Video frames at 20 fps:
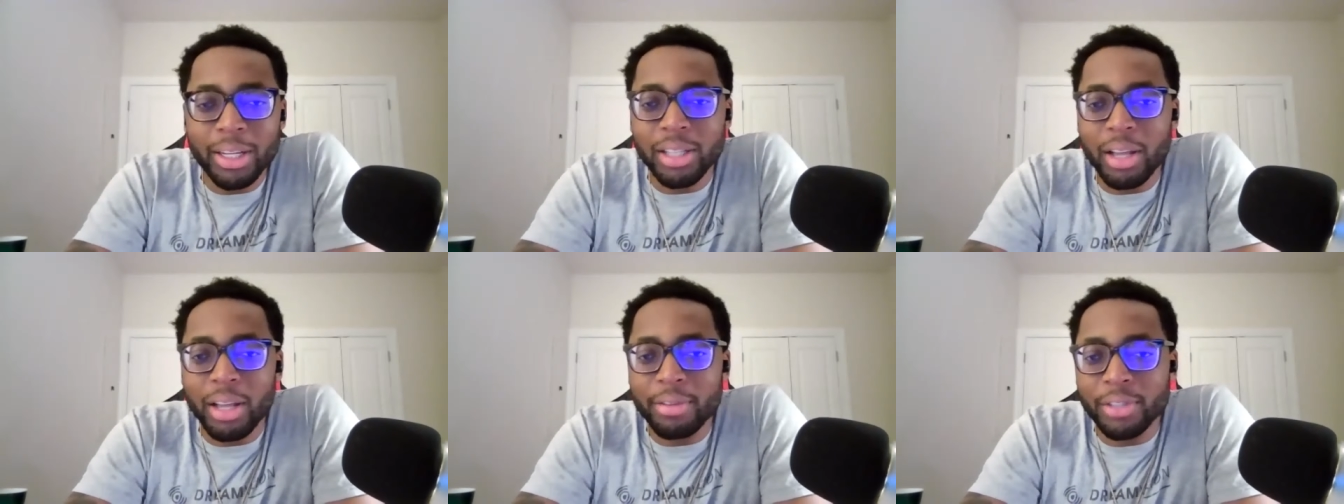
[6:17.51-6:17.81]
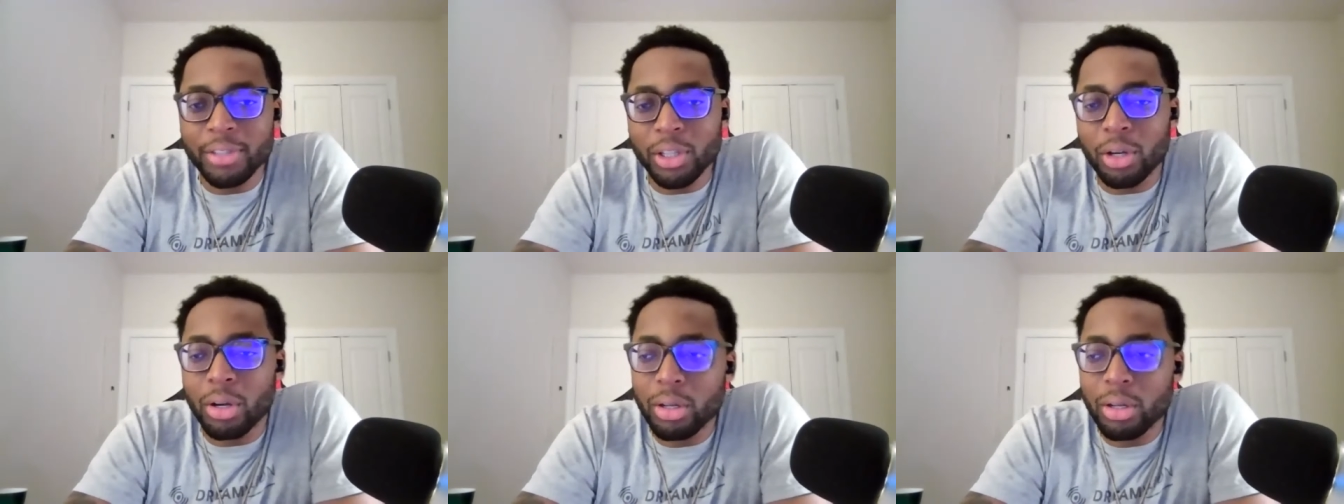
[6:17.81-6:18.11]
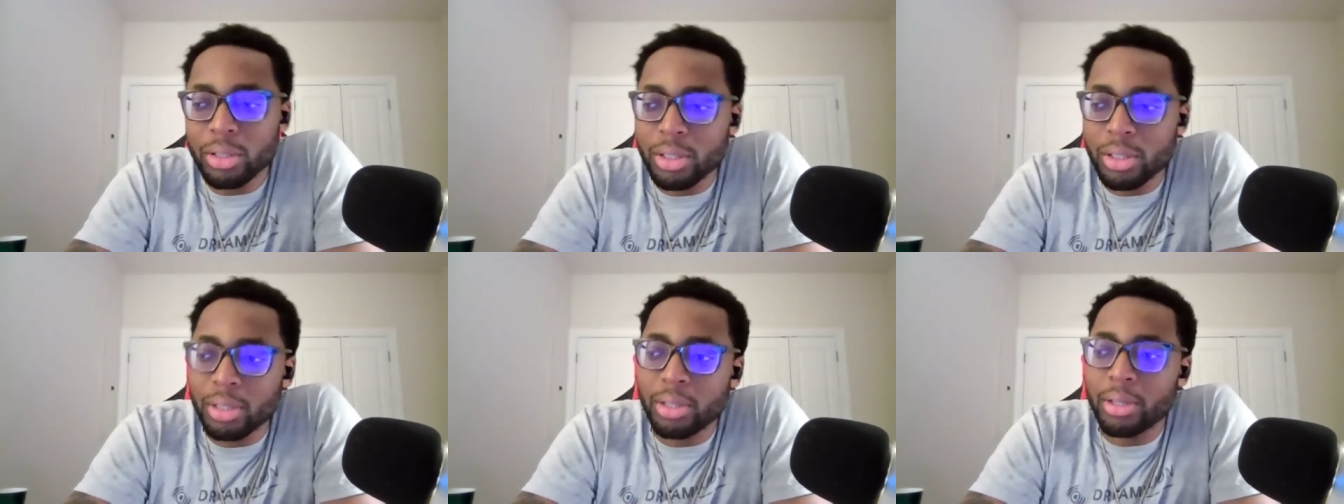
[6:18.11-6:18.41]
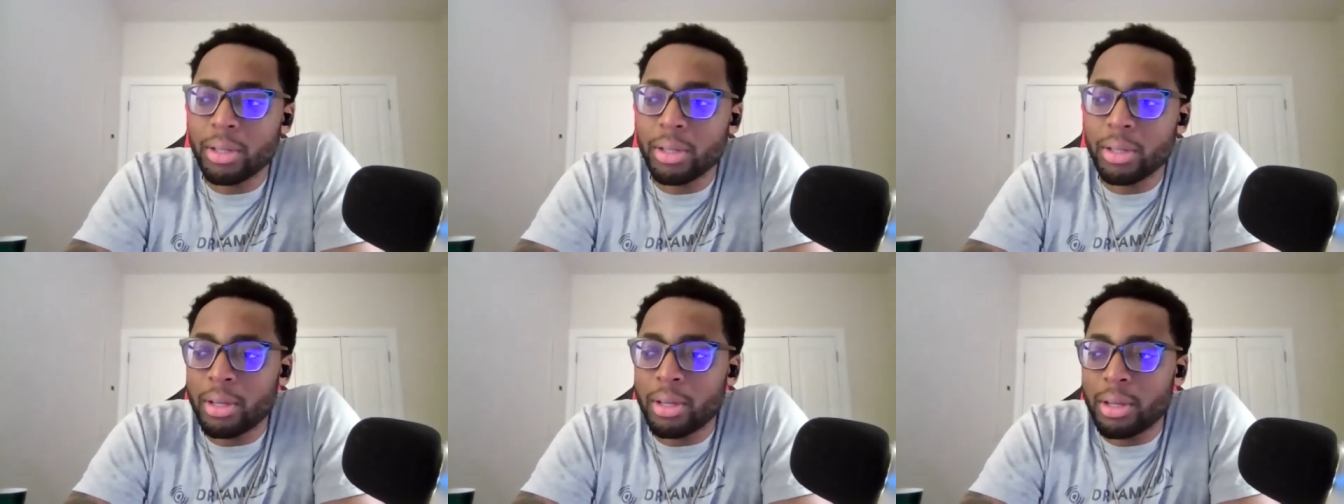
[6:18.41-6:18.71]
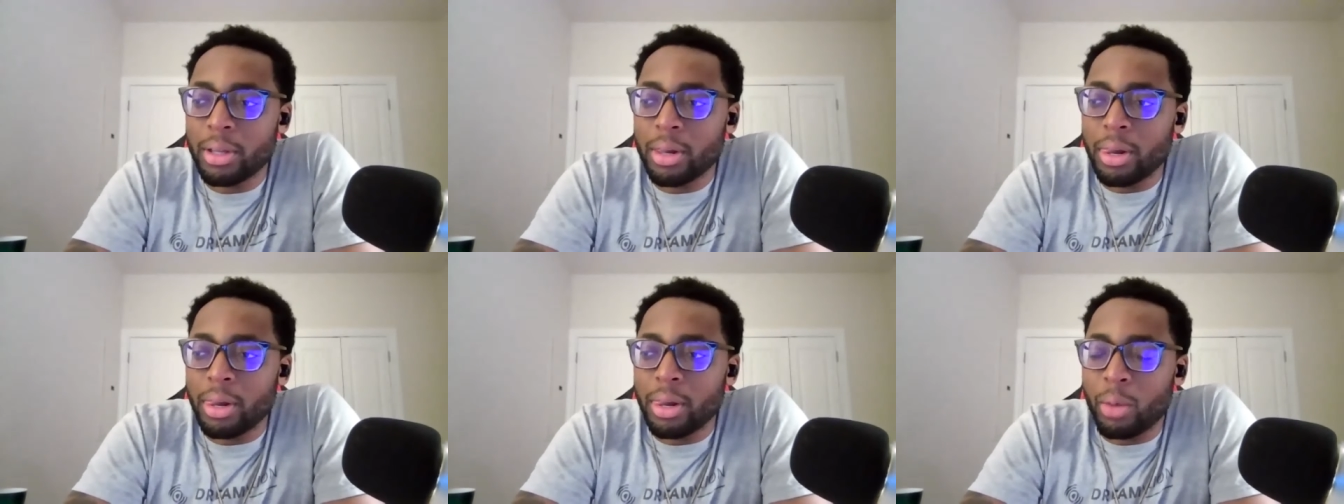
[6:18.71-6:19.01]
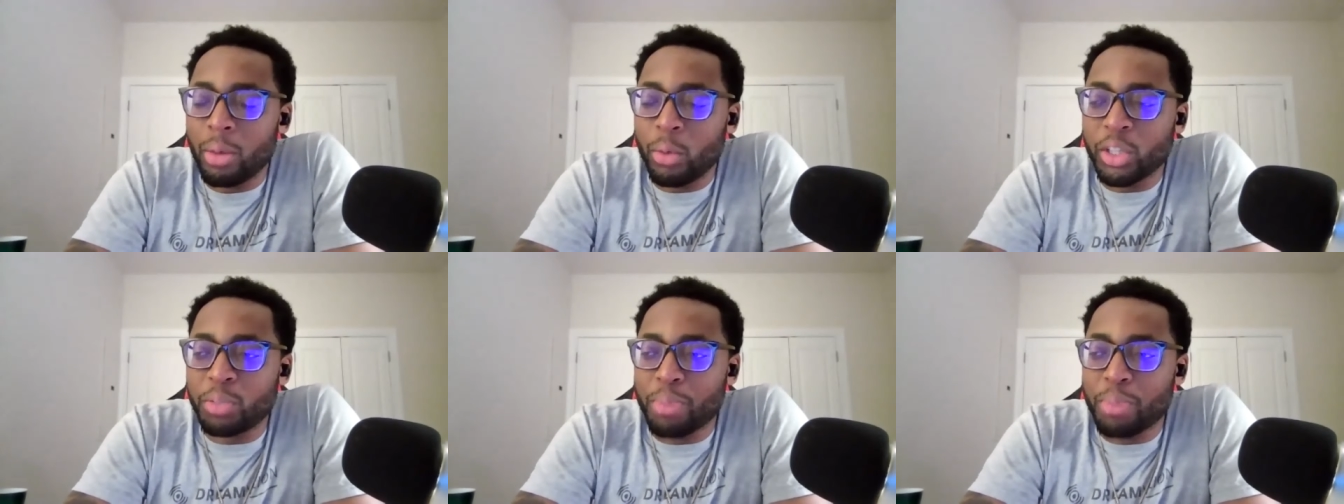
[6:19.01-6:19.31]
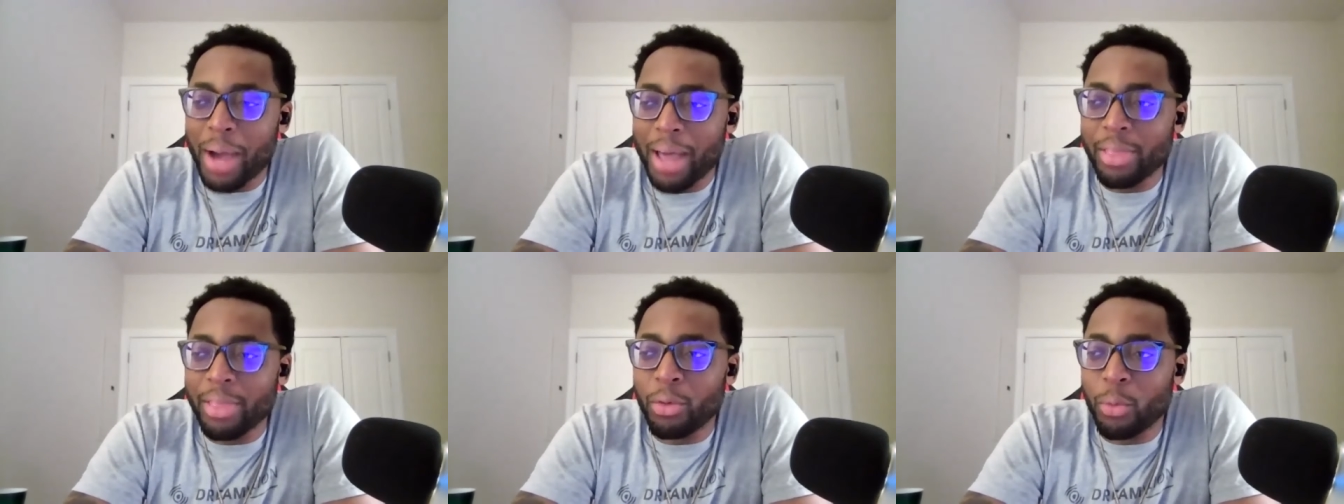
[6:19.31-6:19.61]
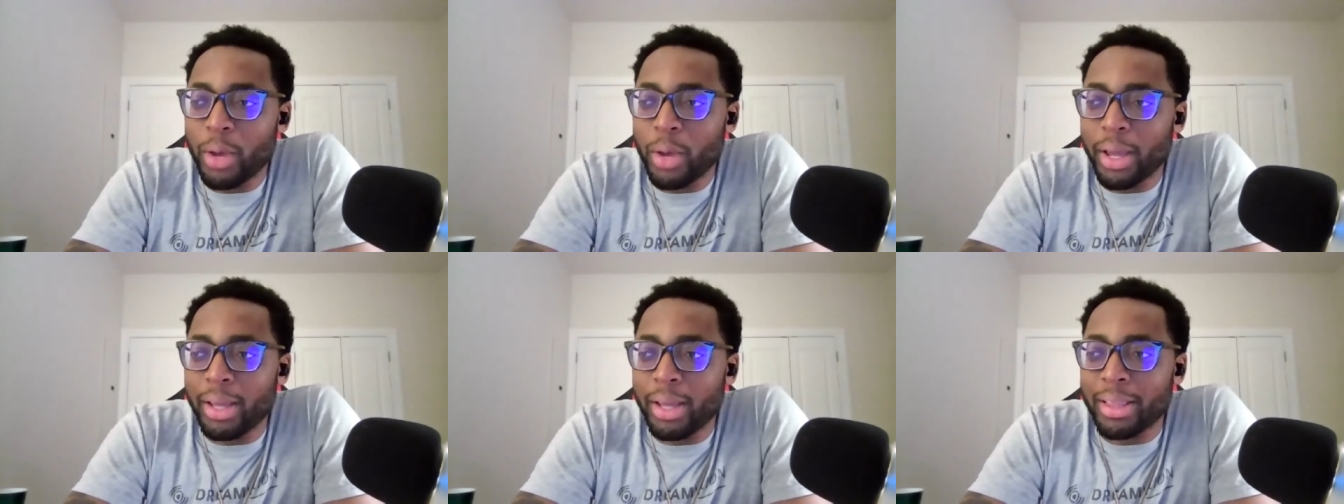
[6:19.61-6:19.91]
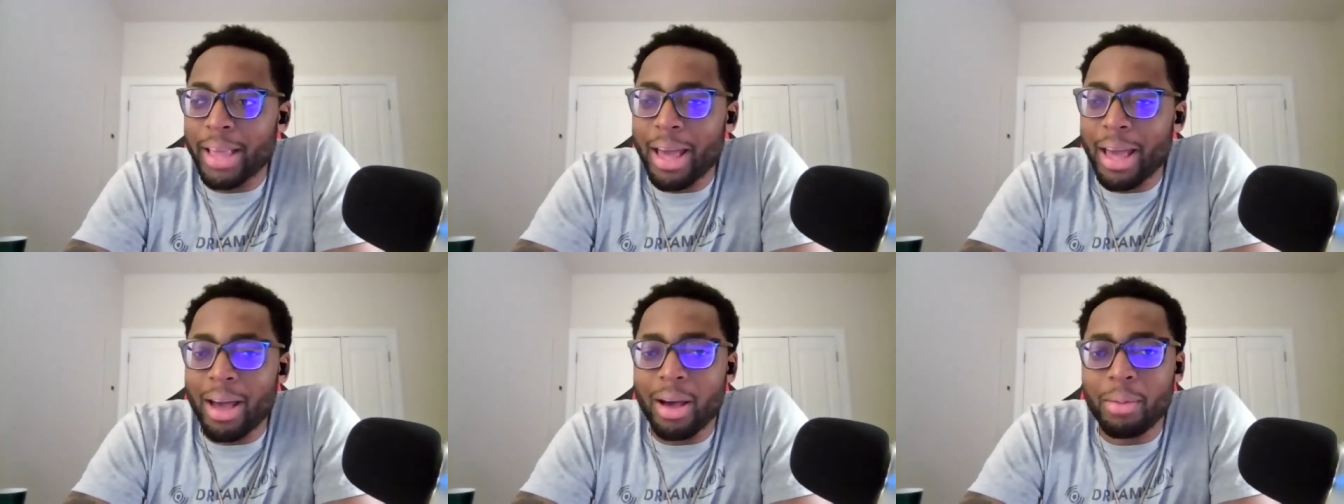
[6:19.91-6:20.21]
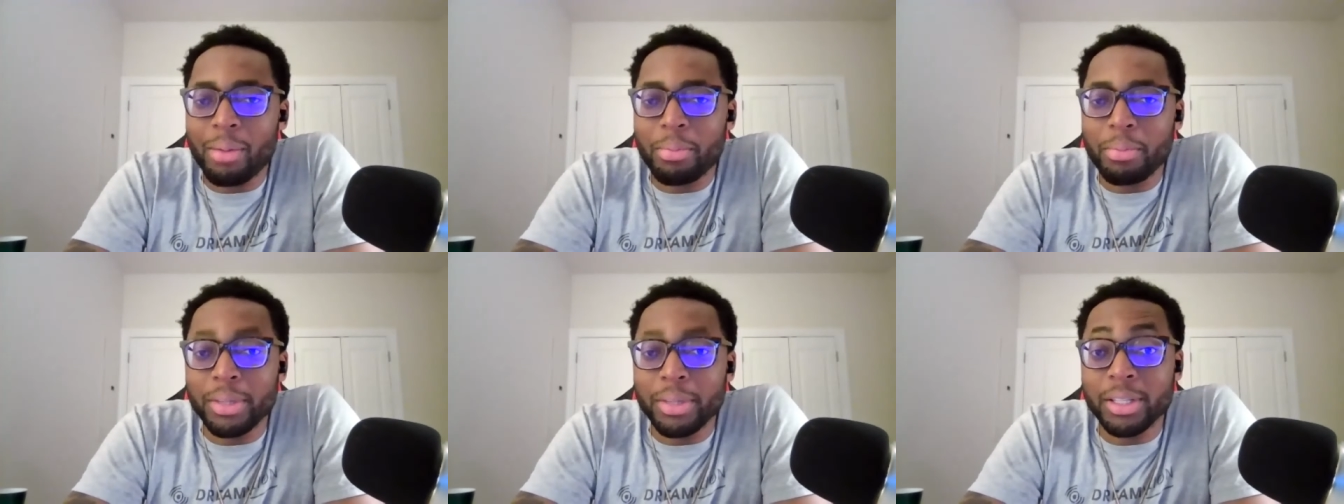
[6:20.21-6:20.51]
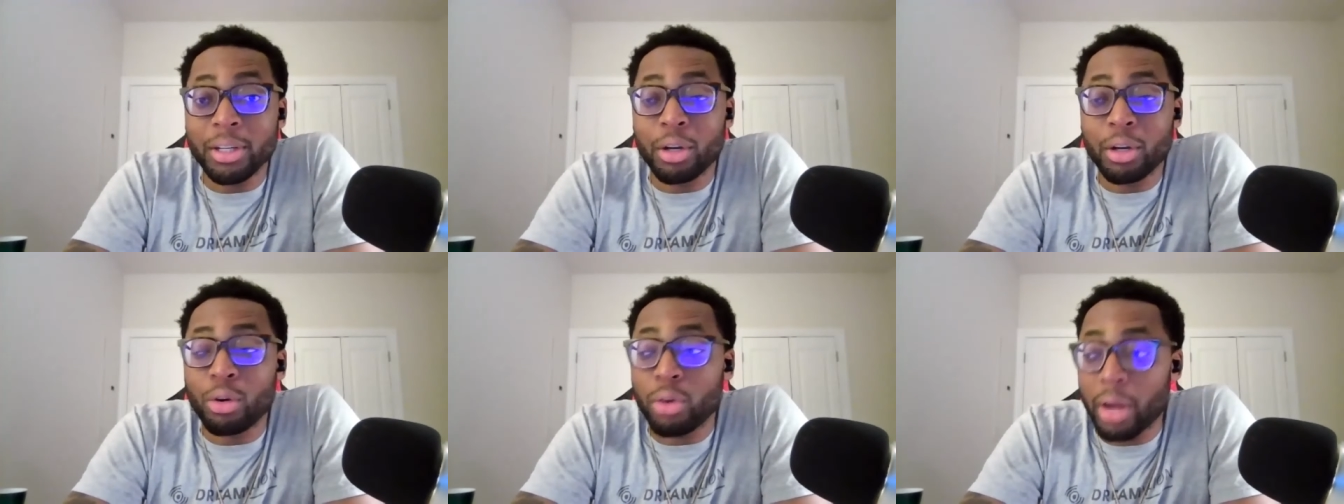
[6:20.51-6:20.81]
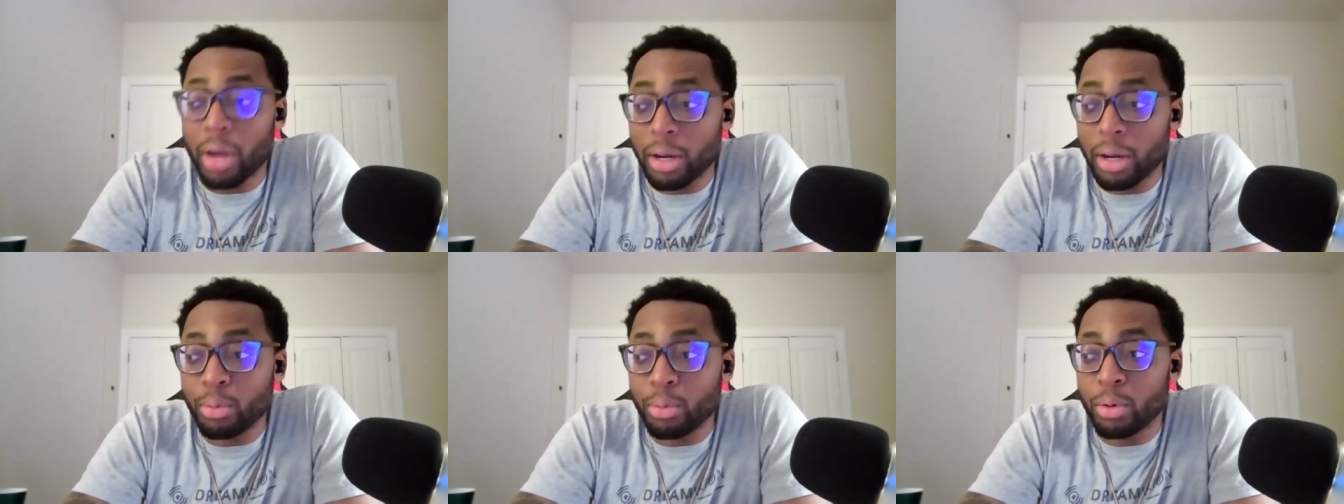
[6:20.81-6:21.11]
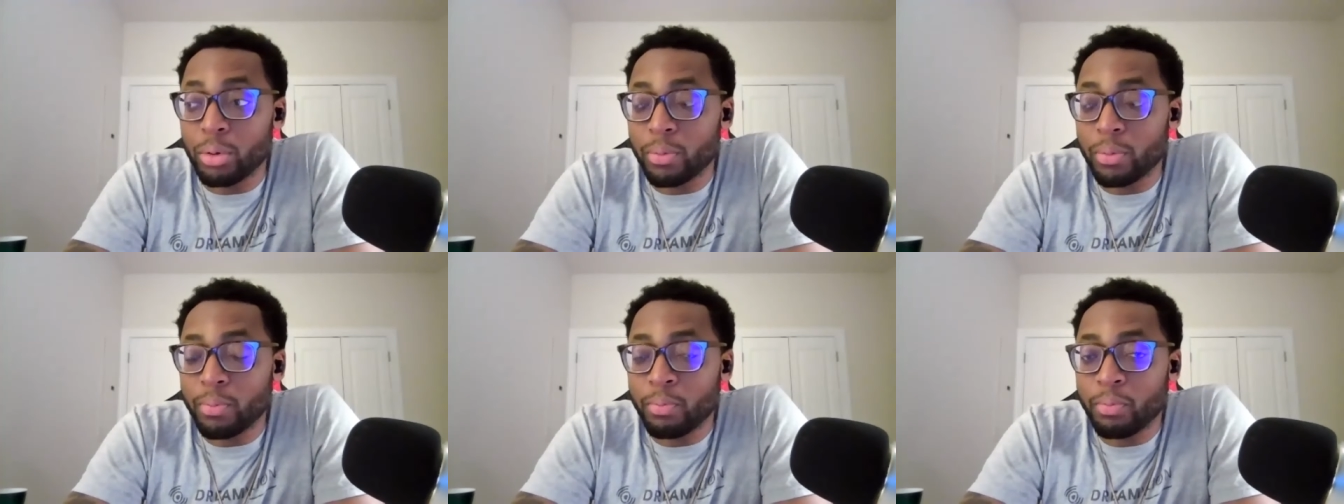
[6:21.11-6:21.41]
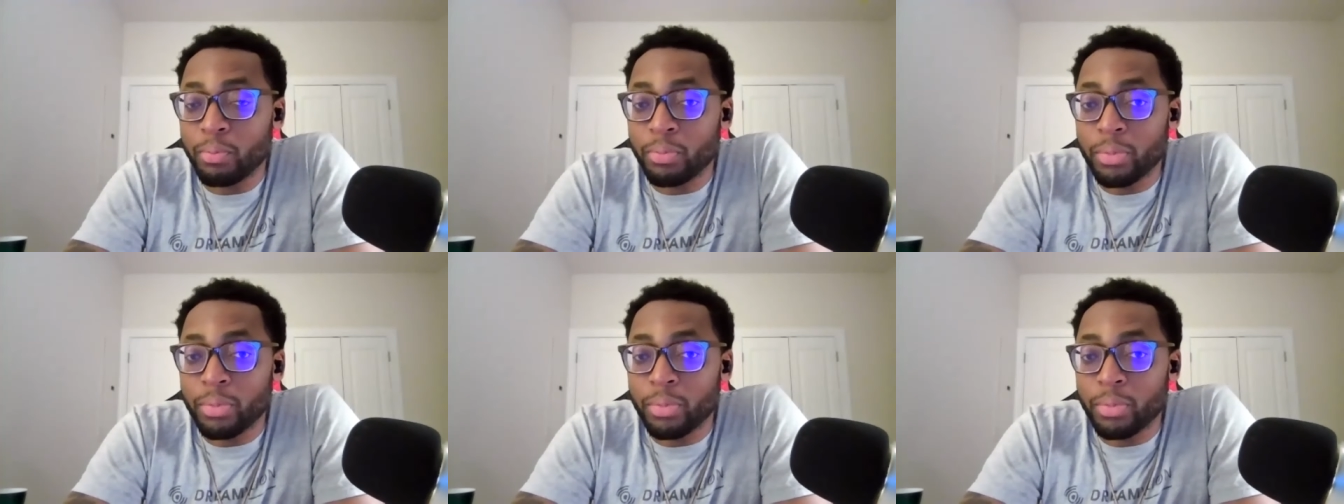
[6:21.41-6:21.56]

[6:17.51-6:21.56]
Love Songs, which, by the way, that album is incredible.